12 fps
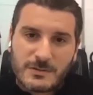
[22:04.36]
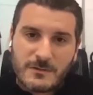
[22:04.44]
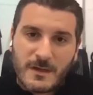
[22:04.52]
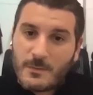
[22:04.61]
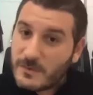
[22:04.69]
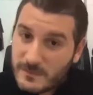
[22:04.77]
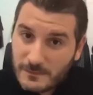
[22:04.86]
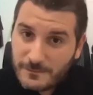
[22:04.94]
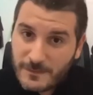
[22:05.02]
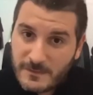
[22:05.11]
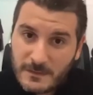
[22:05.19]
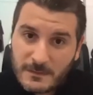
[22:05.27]
and we're still
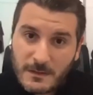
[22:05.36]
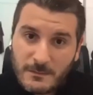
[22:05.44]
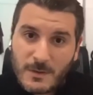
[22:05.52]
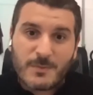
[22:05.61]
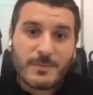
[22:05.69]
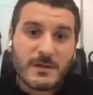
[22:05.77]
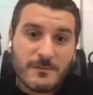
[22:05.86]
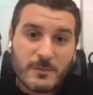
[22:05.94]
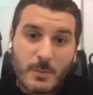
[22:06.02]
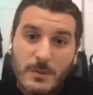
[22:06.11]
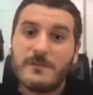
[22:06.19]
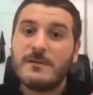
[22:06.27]
facing them, and we believe we
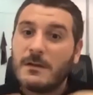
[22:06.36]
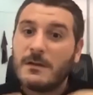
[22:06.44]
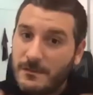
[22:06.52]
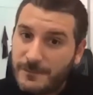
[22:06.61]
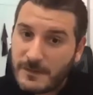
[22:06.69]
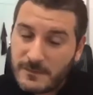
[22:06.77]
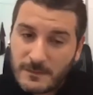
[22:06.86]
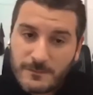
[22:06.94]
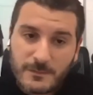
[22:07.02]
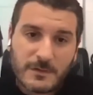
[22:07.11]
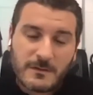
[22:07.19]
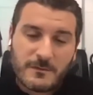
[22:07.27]
will still going to face them for
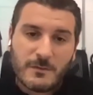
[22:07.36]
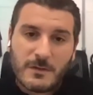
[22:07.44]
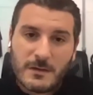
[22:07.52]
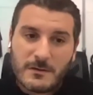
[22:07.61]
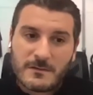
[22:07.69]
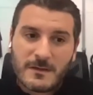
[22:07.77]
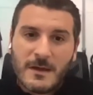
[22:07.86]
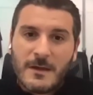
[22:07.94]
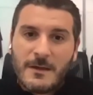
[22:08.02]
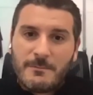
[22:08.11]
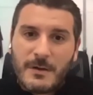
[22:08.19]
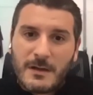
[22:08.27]
the next few years.
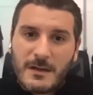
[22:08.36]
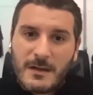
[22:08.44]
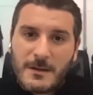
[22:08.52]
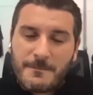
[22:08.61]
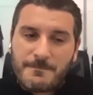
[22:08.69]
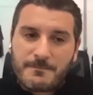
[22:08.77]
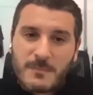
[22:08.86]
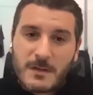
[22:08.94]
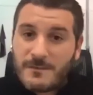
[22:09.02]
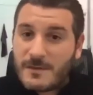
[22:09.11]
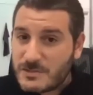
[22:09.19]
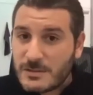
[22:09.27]
But
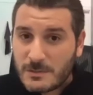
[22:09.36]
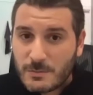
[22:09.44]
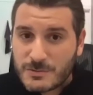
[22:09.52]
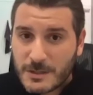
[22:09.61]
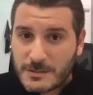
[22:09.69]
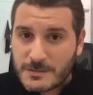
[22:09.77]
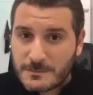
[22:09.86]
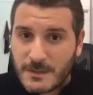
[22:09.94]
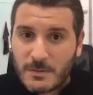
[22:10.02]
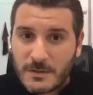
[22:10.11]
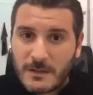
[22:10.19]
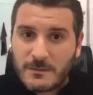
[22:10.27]
eventually it will change. It
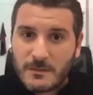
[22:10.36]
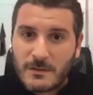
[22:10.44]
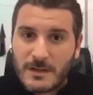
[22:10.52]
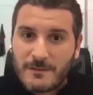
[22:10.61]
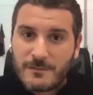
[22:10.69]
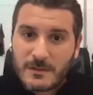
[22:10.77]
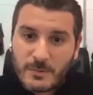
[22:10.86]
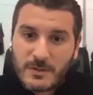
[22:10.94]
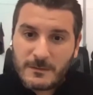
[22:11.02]
will get to the level that we need.